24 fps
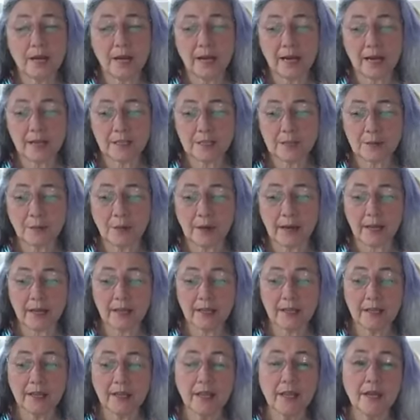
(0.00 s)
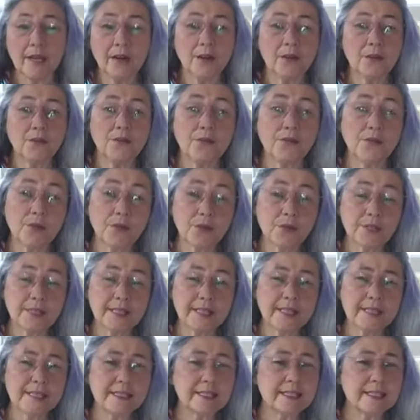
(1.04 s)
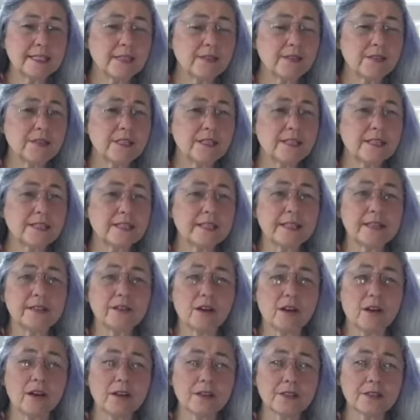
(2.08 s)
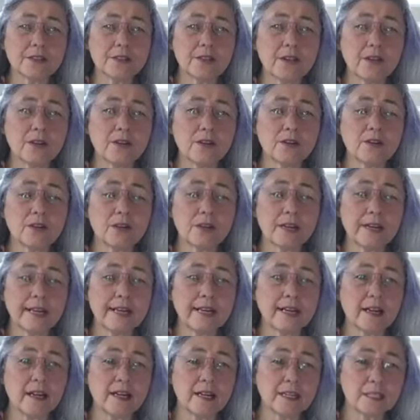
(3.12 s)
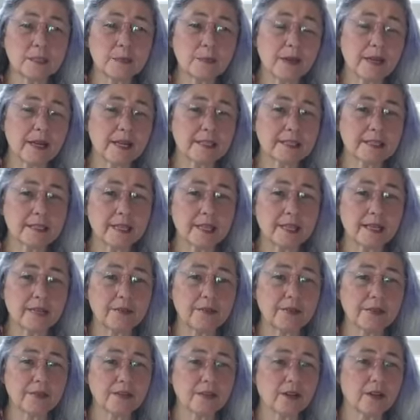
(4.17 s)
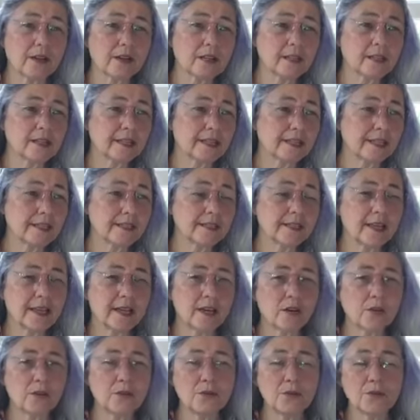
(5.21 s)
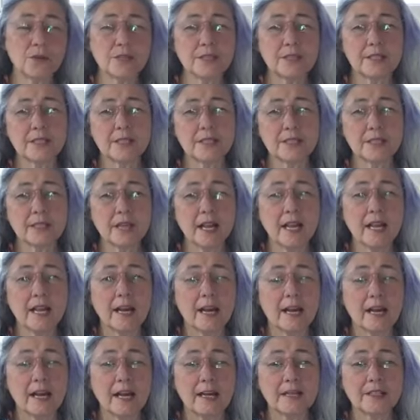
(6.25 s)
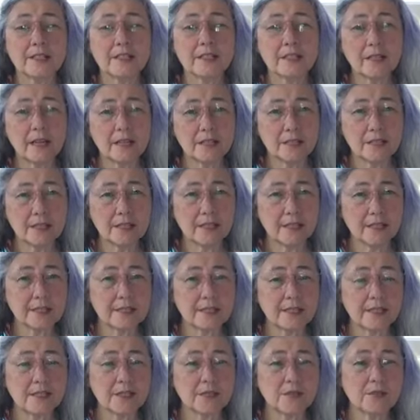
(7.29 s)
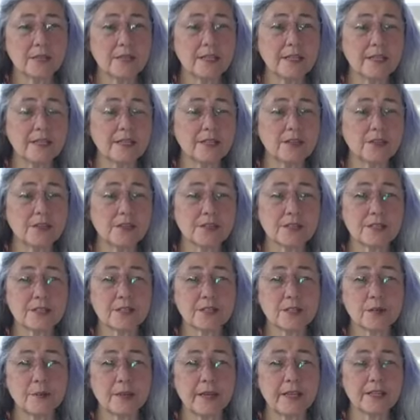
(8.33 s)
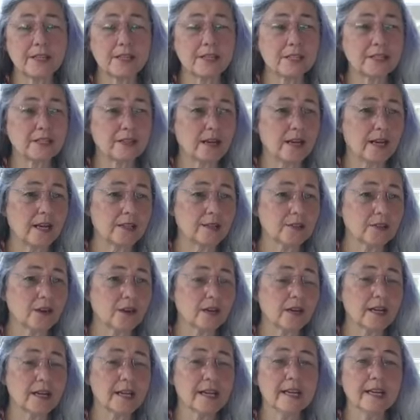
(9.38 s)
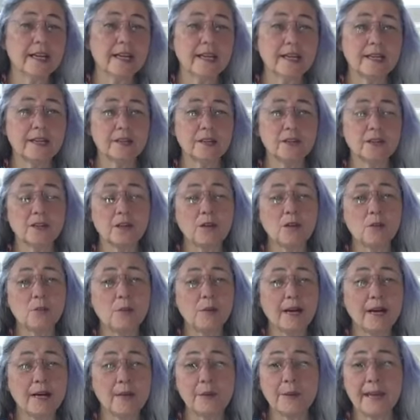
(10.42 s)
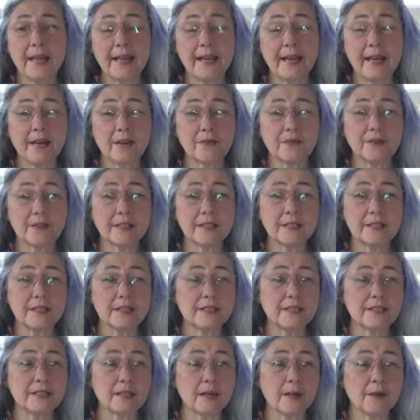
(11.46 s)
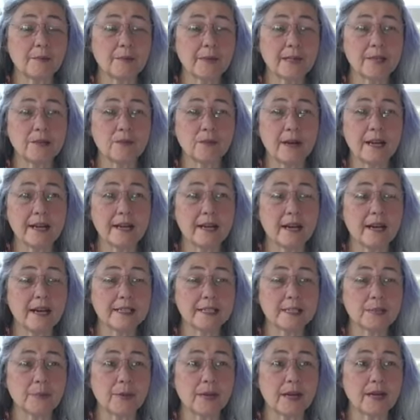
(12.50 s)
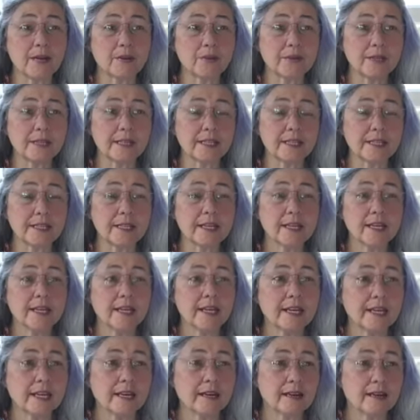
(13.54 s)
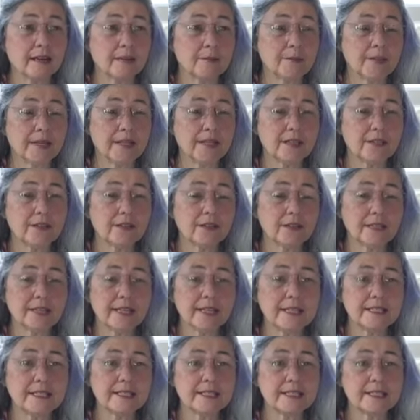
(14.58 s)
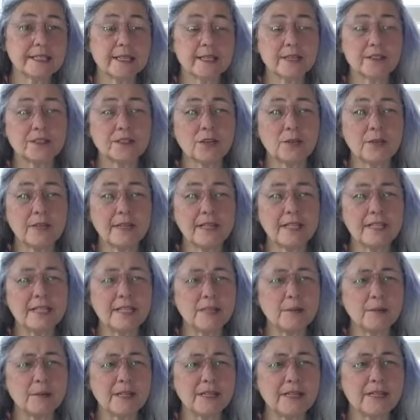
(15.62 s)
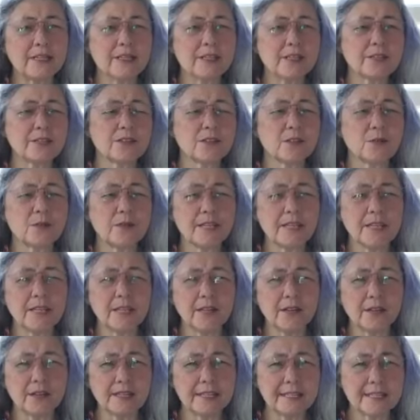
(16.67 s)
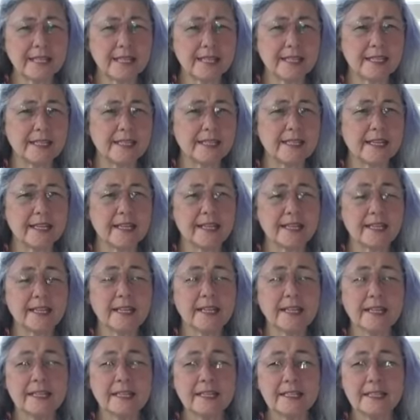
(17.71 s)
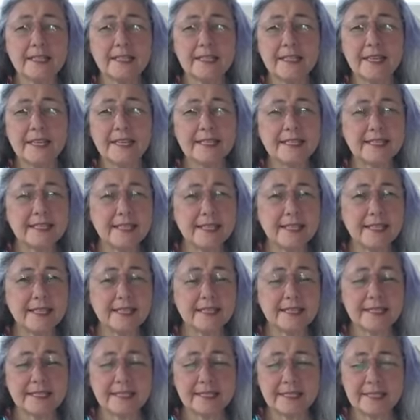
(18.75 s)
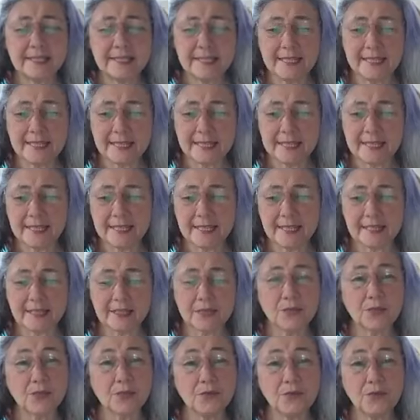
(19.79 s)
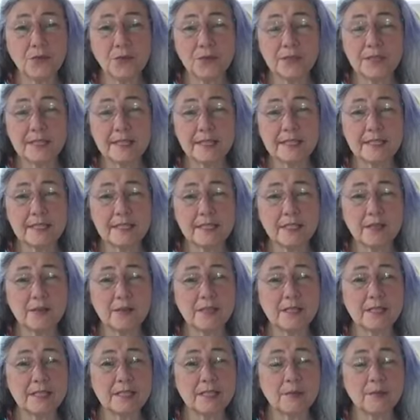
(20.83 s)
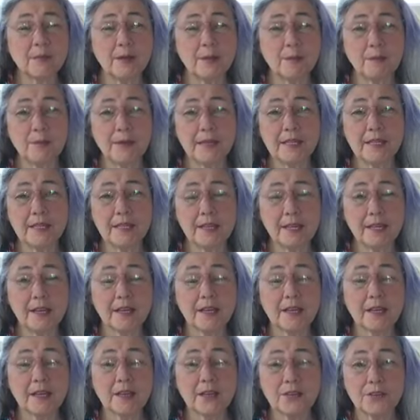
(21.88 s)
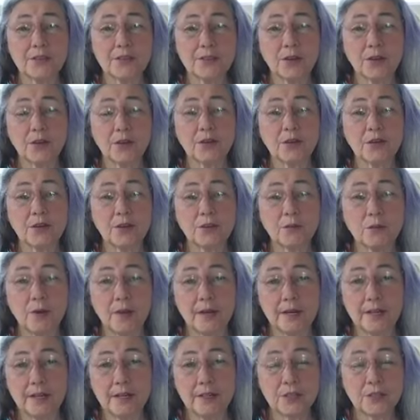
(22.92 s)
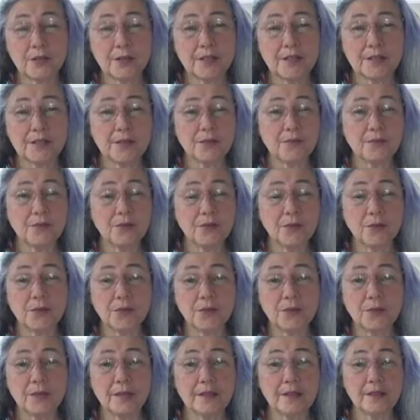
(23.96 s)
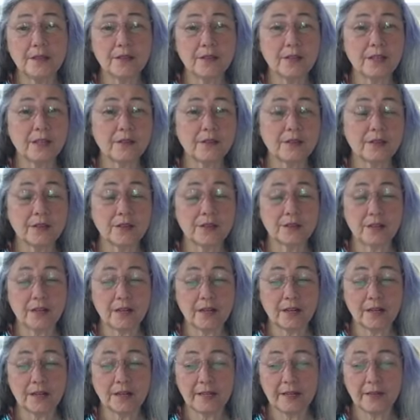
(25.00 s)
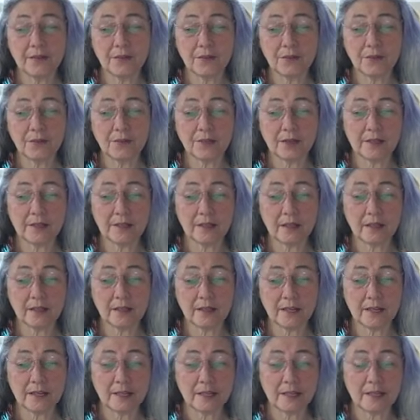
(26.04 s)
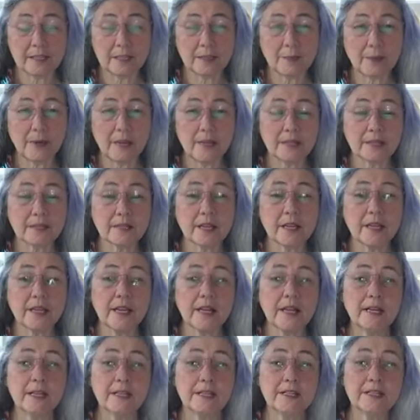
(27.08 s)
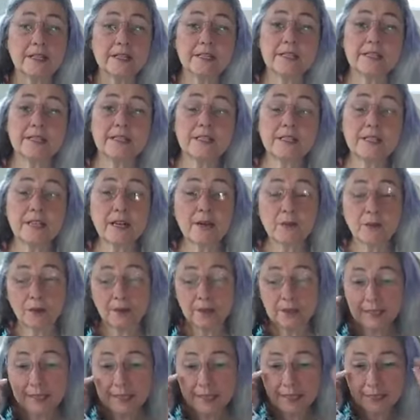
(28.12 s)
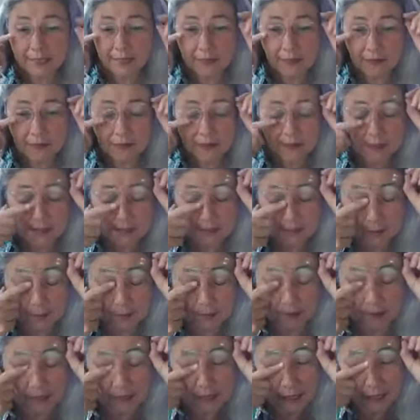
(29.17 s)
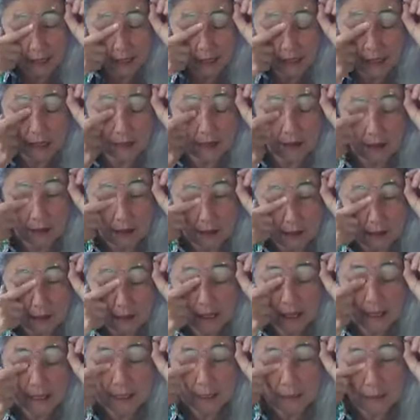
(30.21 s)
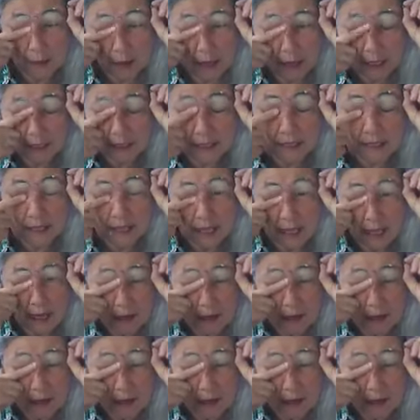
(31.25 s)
a hot spot. Food sensitivities can also create hot spots. I have a dog client now who is just got such an excess of heat in her system, and she's a hot dog, and her whole bottom half is a big red hot spot, really. And in her case, it's not so itchy, but it's just so irritated and yeasty and stinky. So food sensitivities can be a big thing. So you want to address the food that you're giving your dog if you find a lot of hot spots. Just the general heat of the summer can cause hot spots.